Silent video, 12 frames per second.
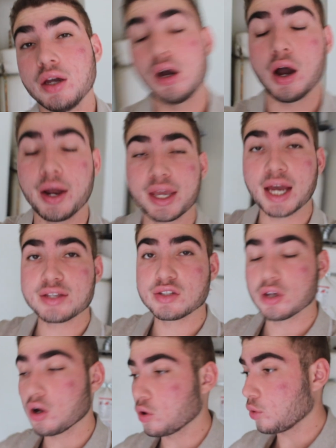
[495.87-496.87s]
All right, guys,
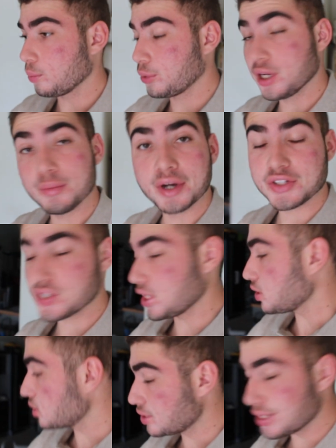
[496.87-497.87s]
so pretty much as
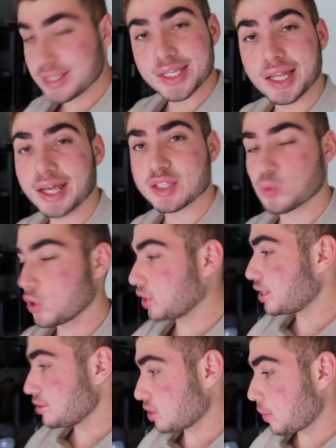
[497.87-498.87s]
you guys can see, tail light's
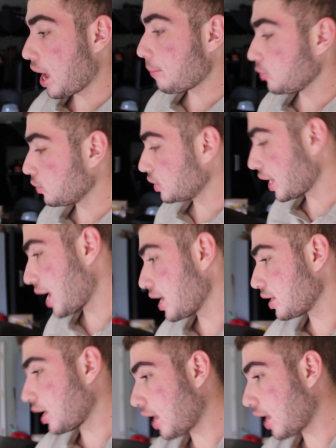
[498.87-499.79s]
working, so I'm happy with that.